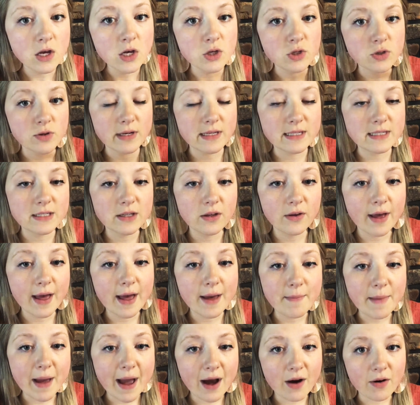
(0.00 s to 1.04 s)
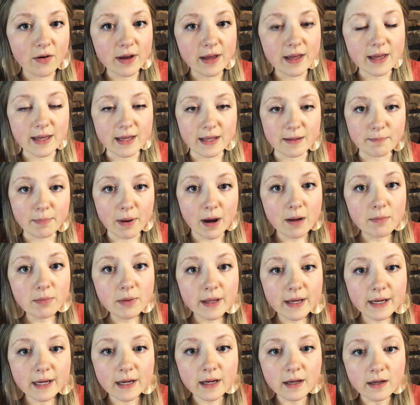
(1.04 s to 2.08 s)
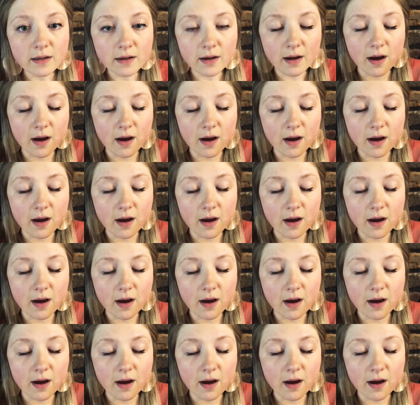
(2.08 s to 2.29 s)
So I still am out in public,